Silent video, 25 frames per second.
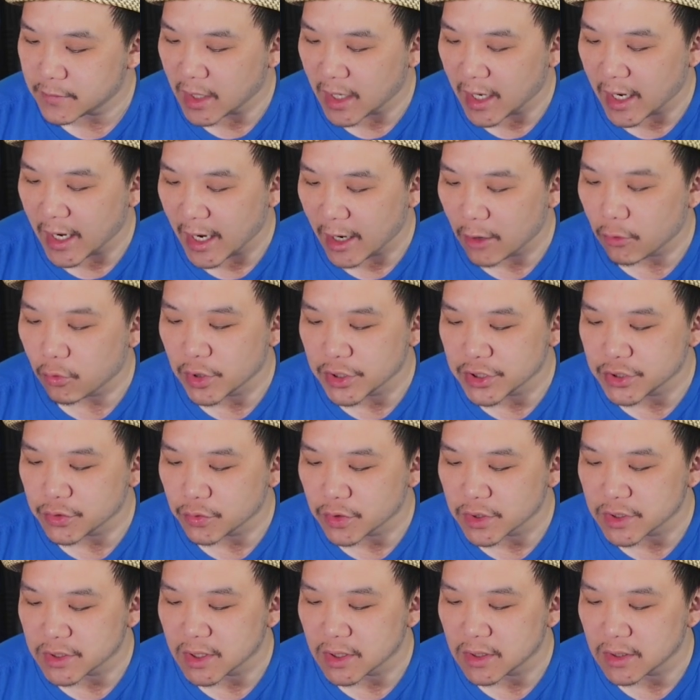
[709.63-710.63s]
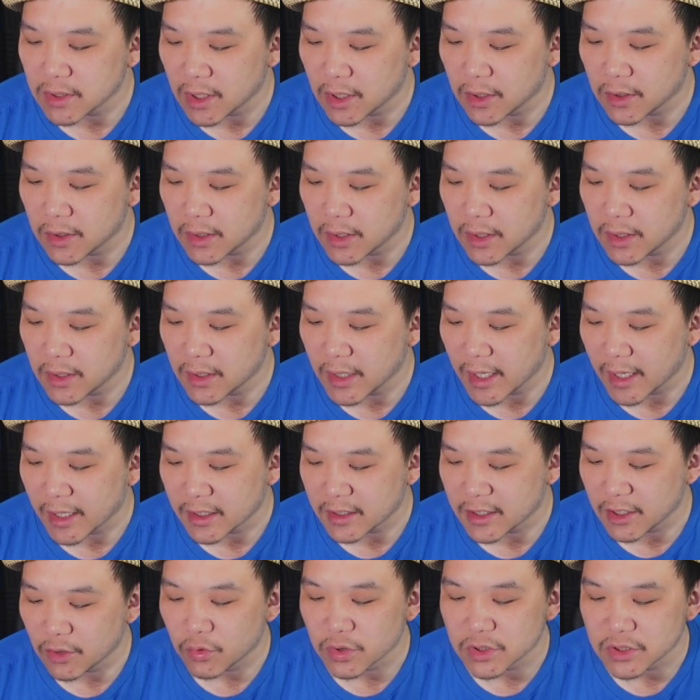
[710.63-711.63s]
I wish it was
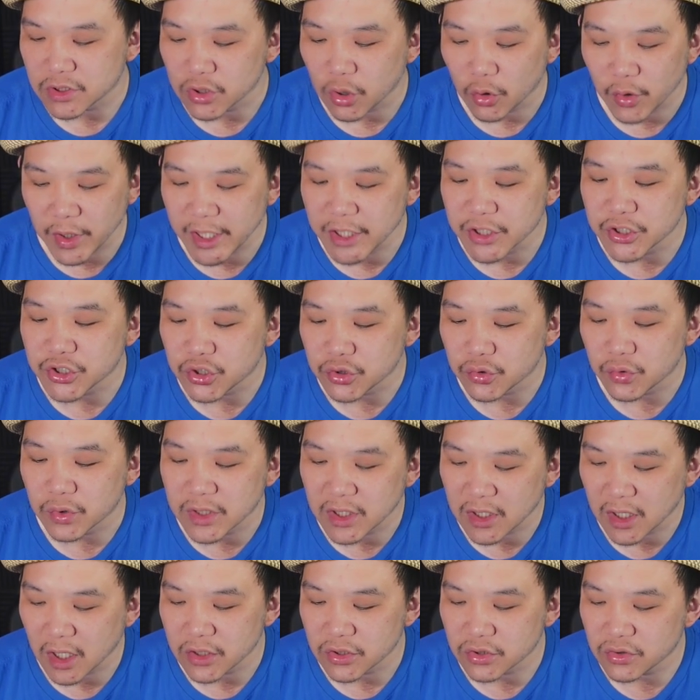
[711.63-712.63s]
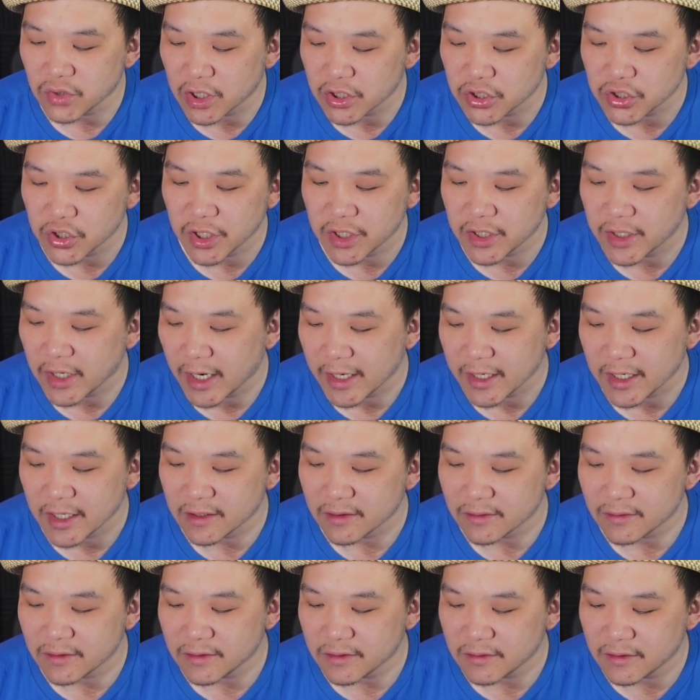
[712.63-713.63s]
like there was no issue with the construction. I
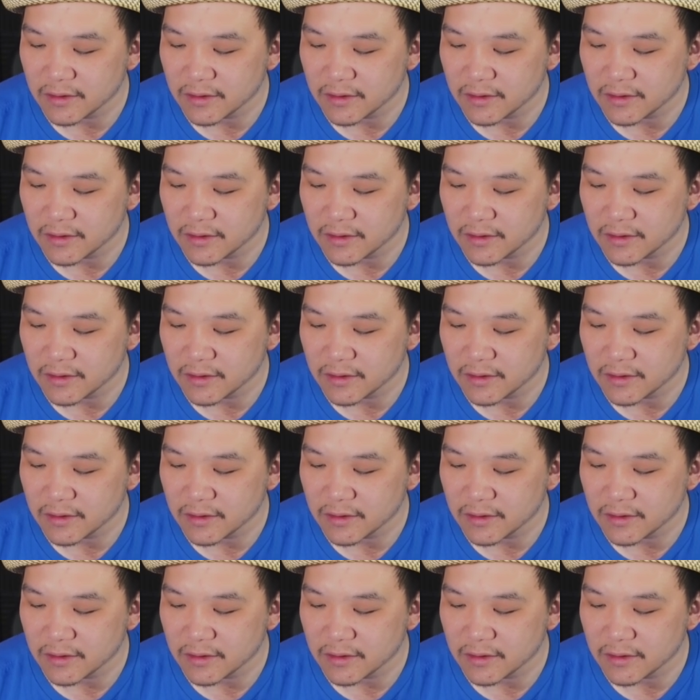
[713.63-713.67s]
can